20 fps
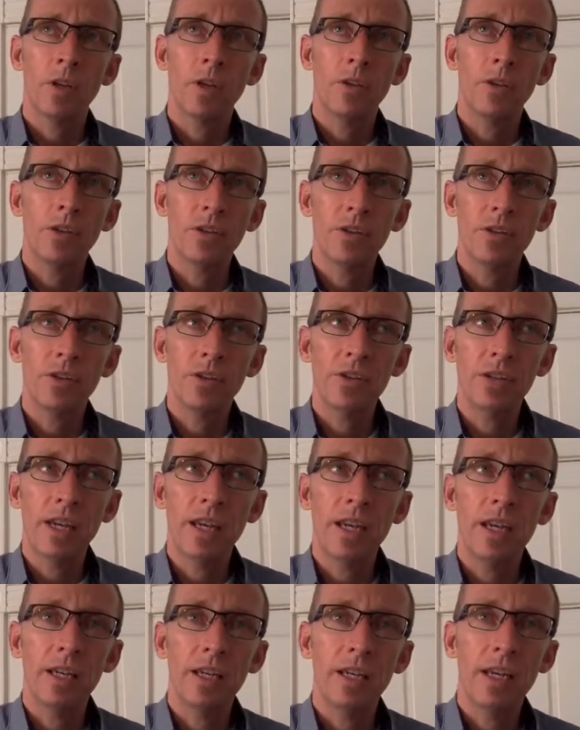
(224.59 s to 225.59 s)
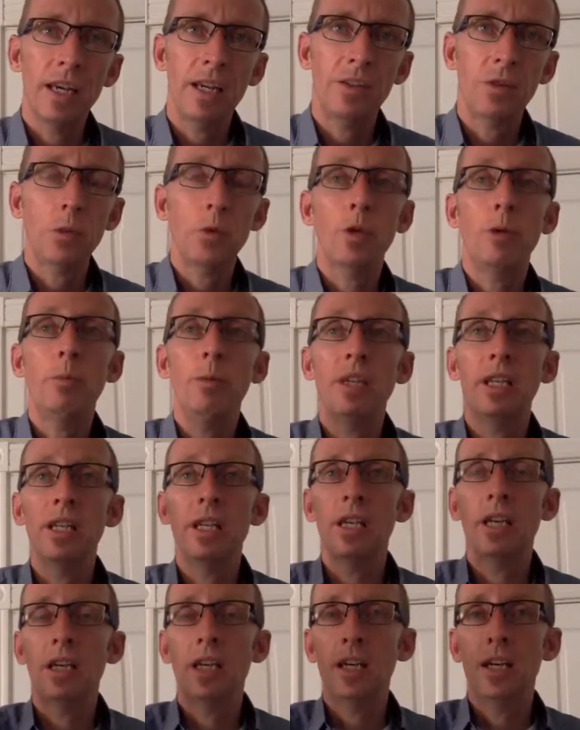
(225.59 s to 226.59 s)
this is a social
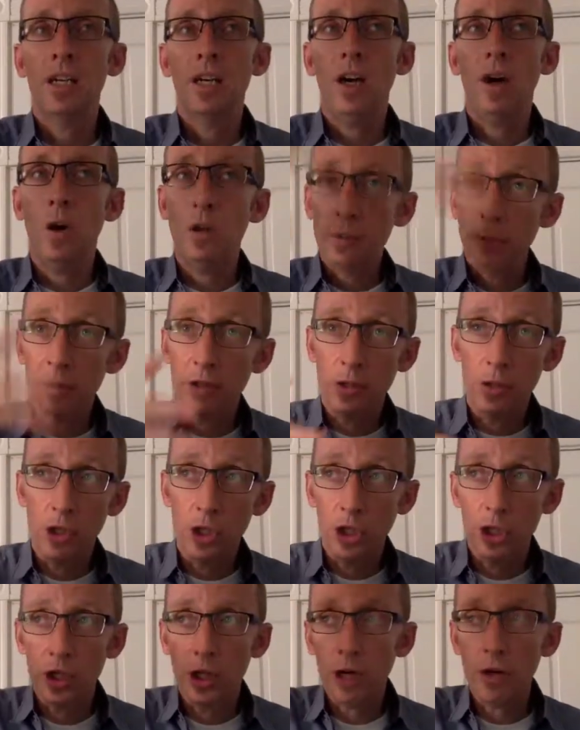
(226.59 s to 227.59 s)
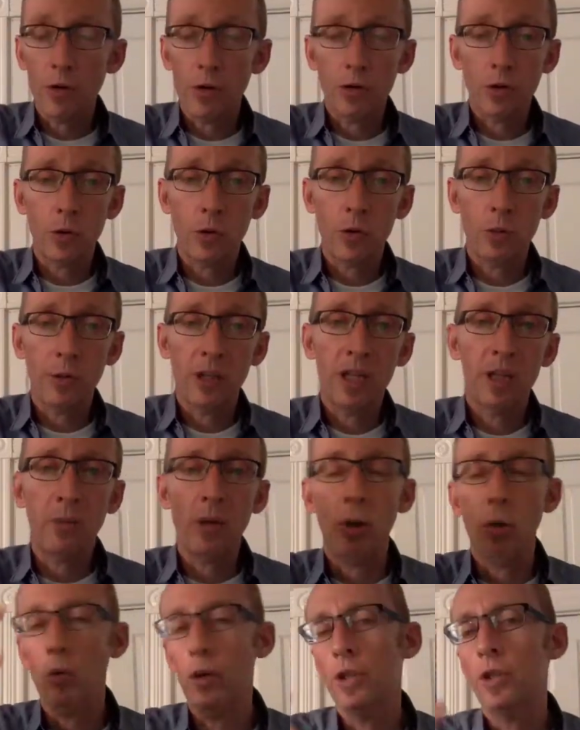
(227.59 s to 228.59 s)
media, ultimately you're going to share it on social media, but
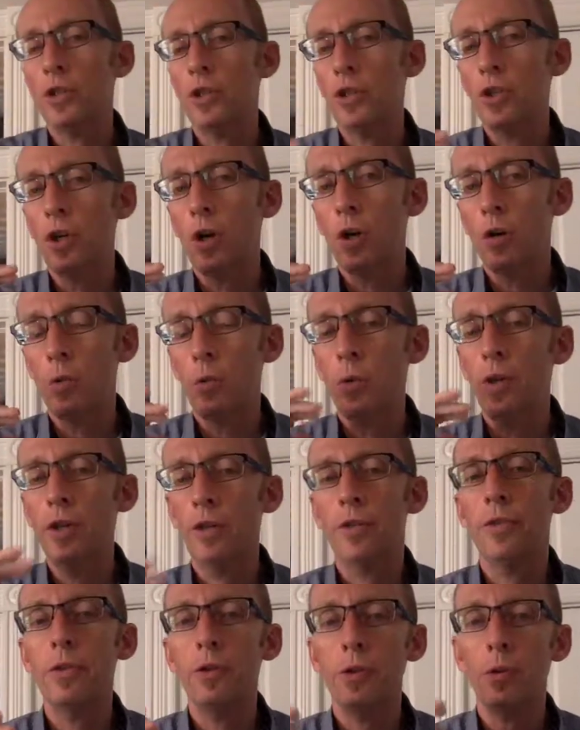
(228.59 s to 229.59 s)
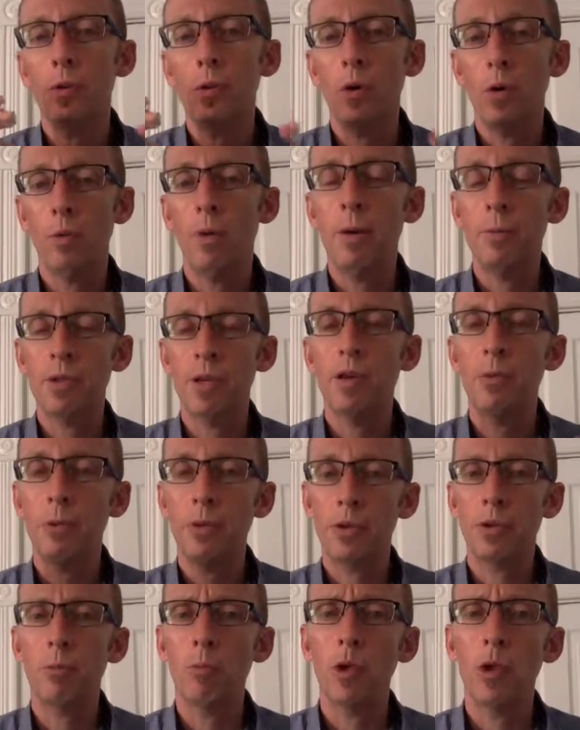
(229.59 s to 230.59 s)
I want you to start with your website,
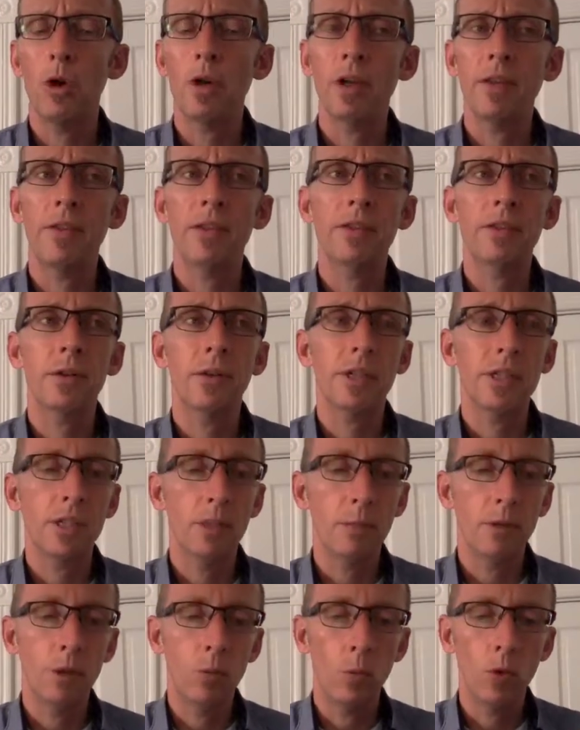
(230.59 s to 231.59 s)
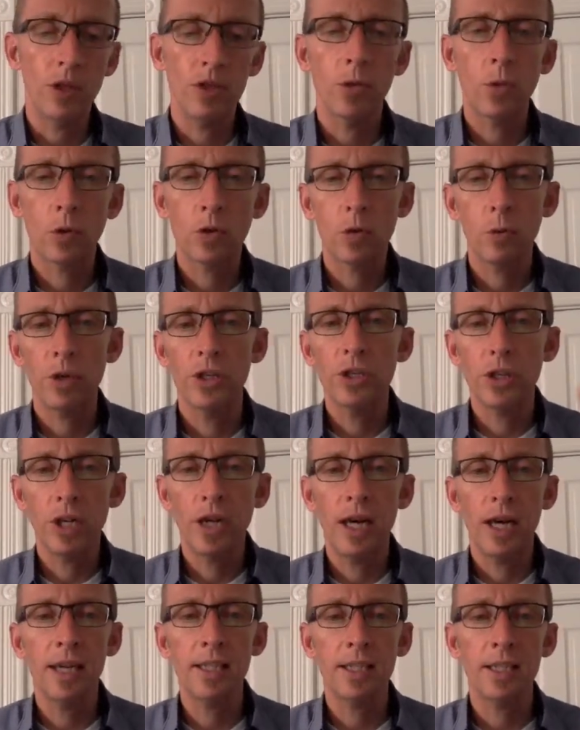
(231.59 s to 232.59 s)
with your blog. I think there needs to be resource-rich
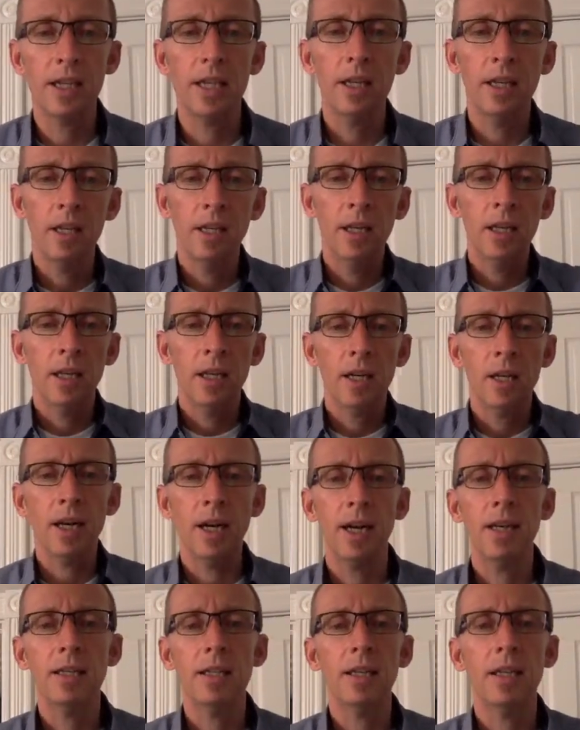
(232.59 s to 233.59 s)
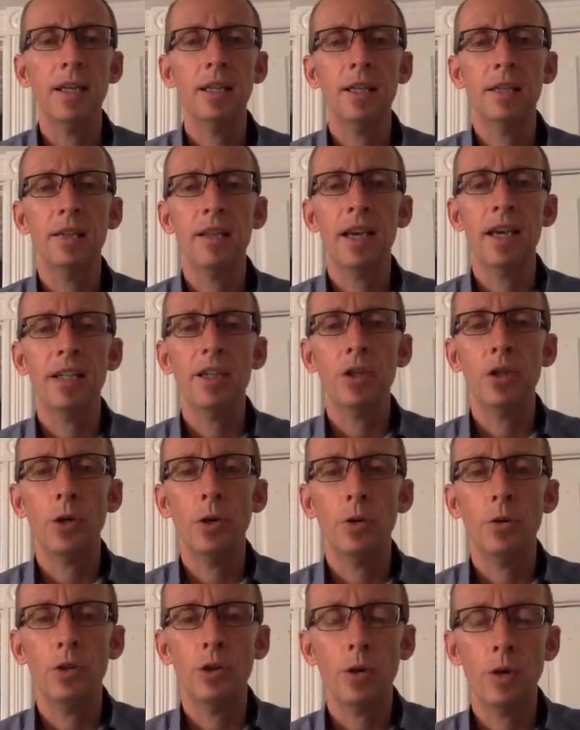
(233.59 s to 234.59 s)
content that
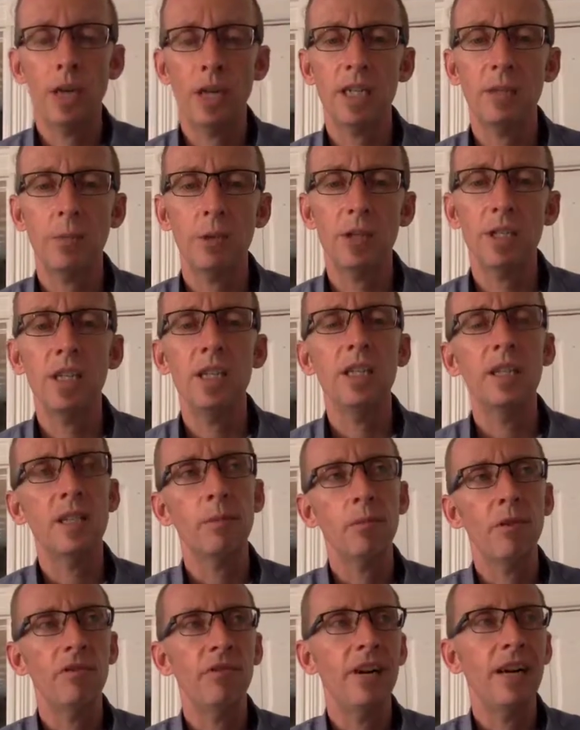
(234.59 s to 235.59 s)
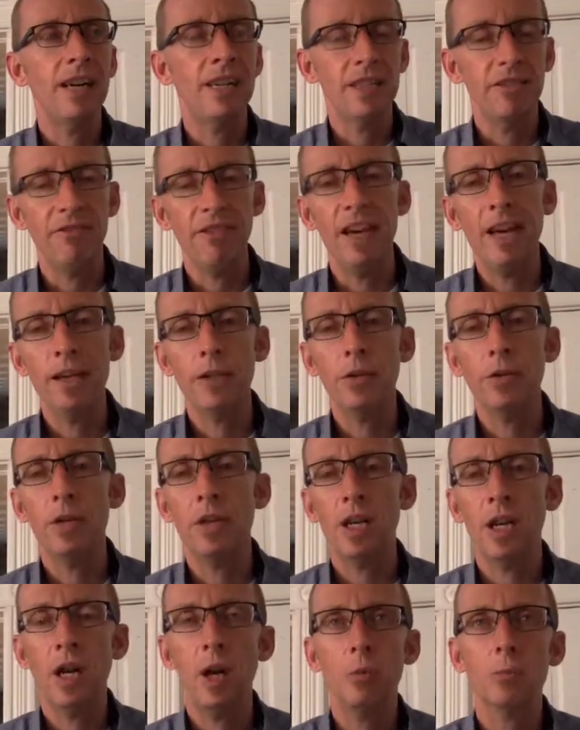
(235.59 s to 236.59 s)
shows your expertise, that provides value,
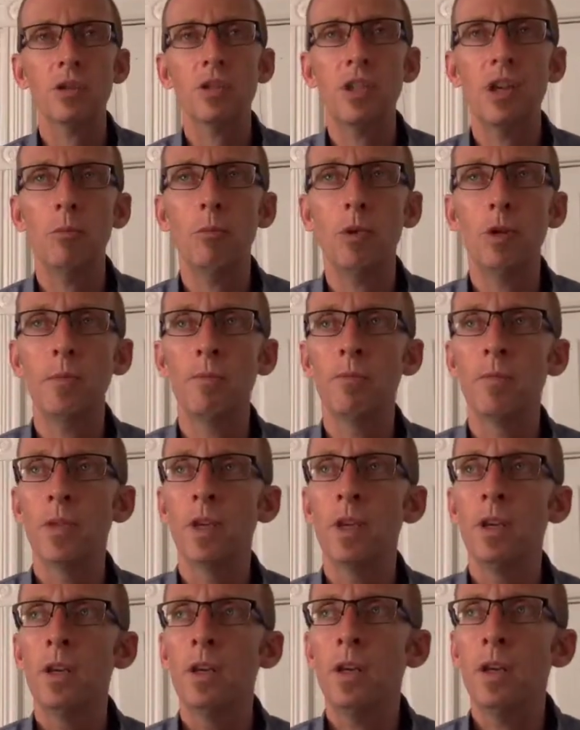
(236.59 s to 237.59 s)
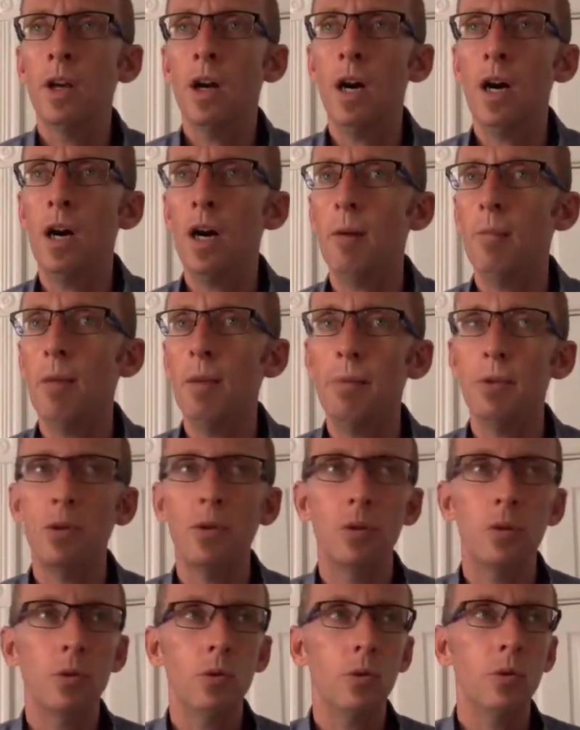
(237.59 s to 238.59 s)
that helps someone maybe
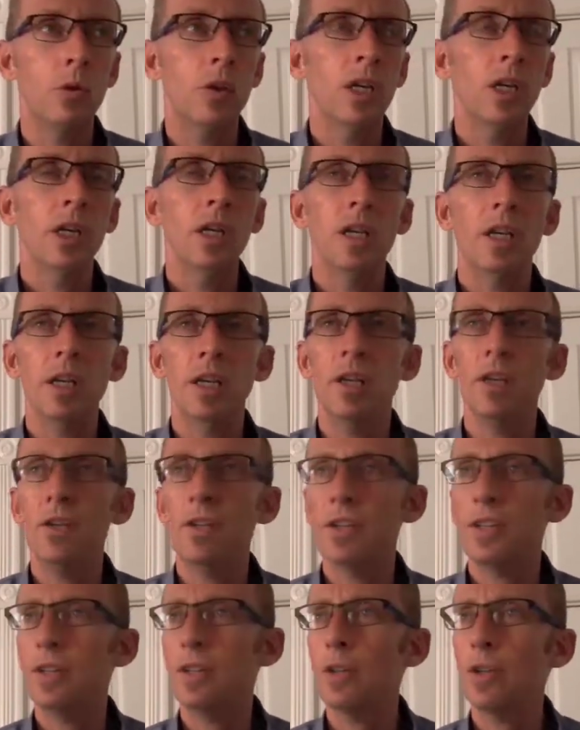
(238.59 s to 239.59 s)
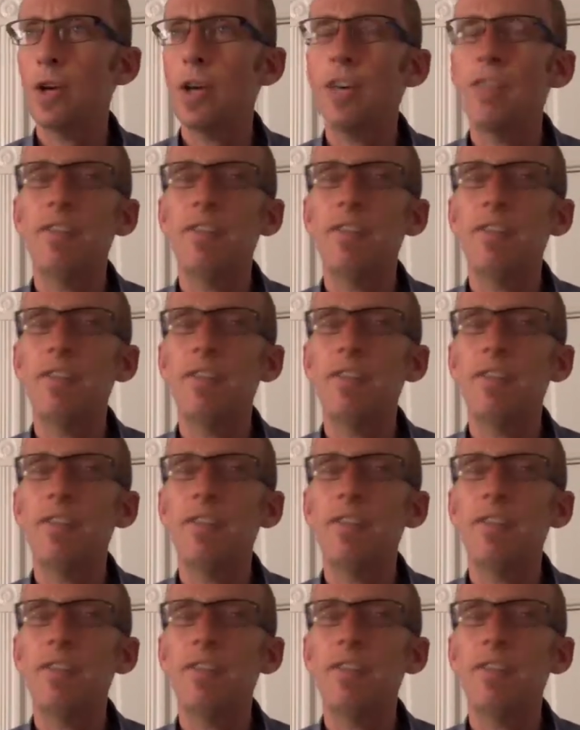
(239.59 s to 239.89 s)
who is trying to